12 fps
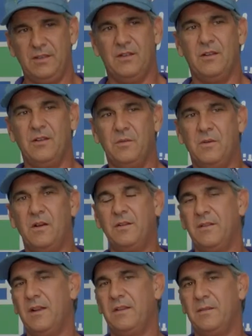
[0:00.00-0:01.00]
get all the
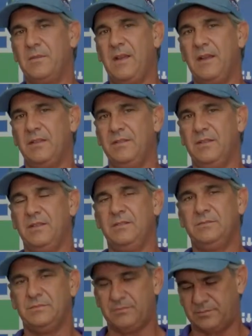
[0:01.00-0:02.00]
water out of the back of
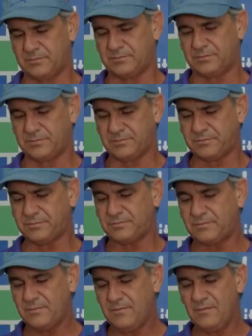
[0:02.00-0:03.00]
there,
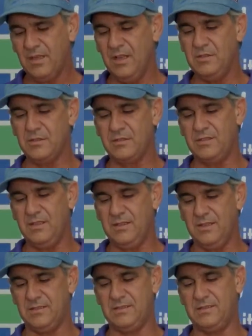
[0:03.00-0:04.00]
and you'll see
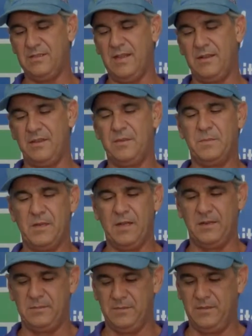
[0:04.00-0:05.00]
this down at the
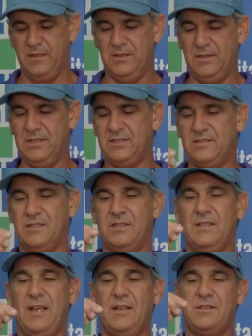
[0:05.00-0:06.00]
bottom, and this is
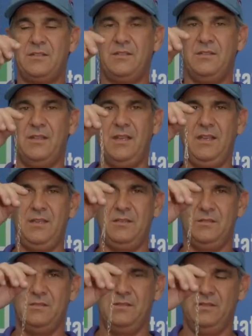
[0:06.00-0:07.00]
attached to the
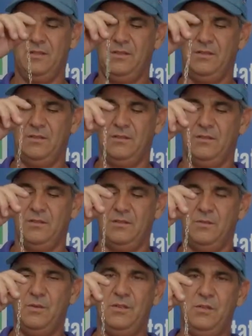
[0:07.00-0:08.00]
handle.
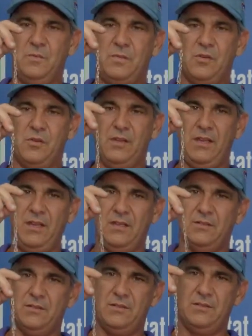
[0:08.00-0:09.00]
When you pull the
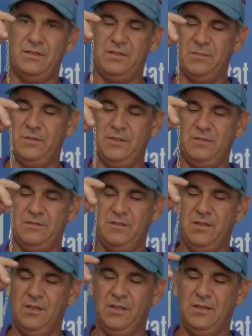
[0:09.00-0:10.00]
handle on the
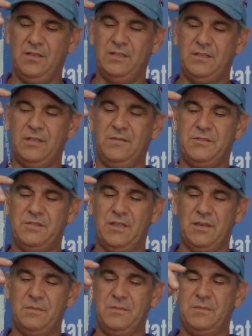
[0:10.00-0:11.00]
commode, this lifts
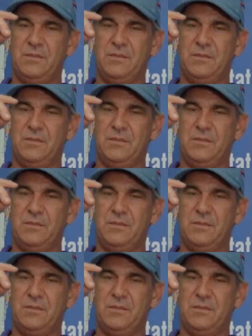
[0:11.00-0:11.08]
up,